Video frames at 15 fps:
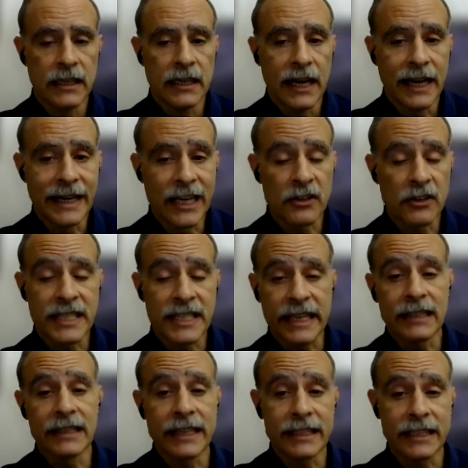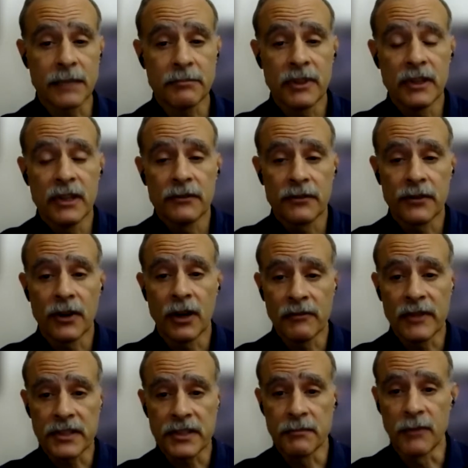and now scale that up from
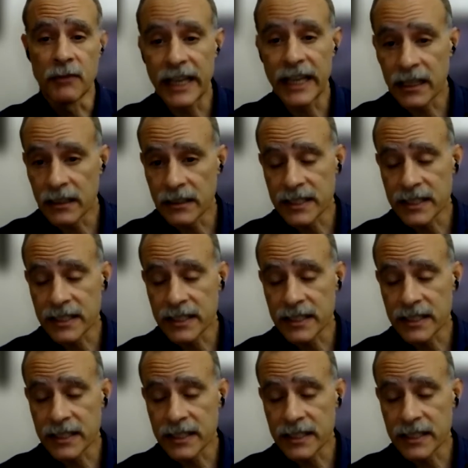this molecular